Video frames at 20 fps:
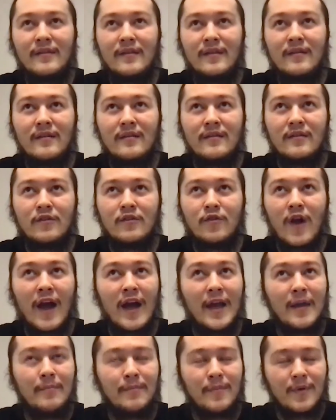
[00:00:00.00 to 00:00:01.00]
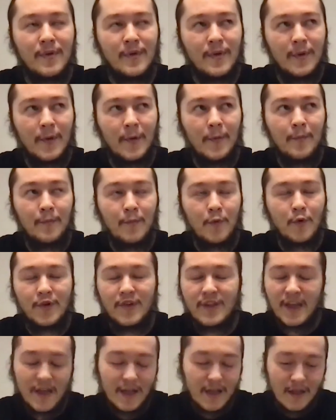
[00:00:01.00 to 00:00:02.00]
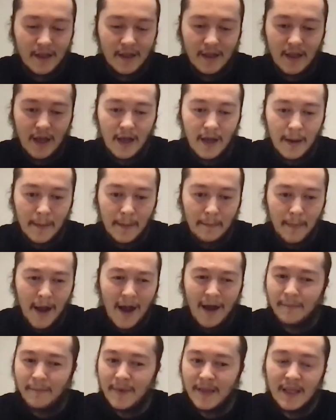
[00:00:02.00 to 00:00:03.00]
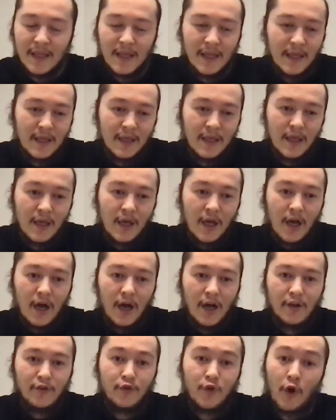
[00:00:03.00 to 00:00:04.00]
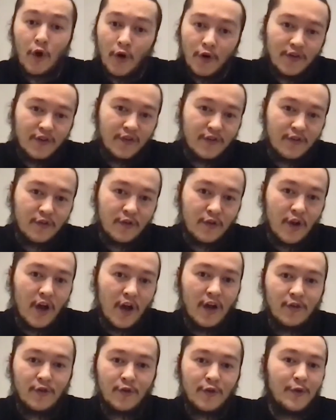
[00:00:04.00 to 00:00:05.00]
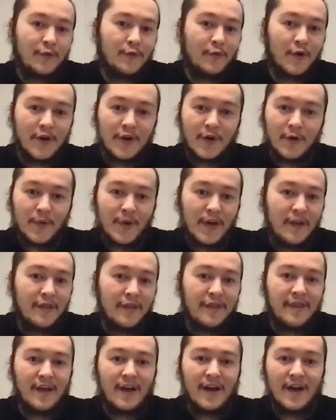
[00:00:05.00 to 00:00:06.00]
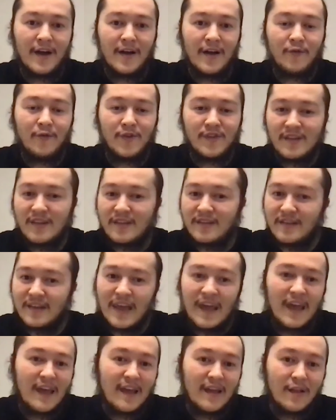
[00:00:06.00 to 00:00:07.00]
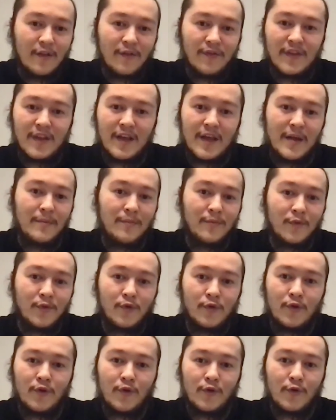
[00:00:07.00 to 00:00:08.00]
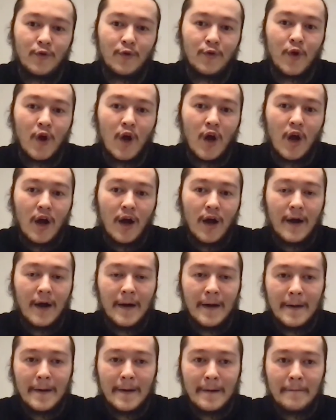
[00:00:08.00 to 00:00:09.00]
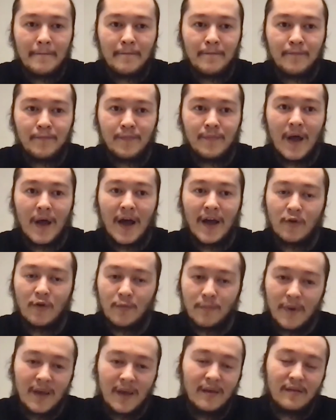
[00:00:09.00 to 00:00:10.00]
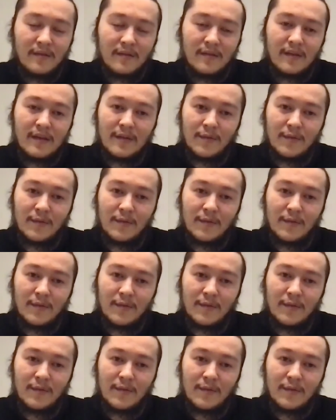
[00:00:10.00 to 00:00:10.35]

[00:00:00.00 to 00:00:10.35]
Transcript: describe or tell how many dogs do you work with? What's the scale of them? Do you are you based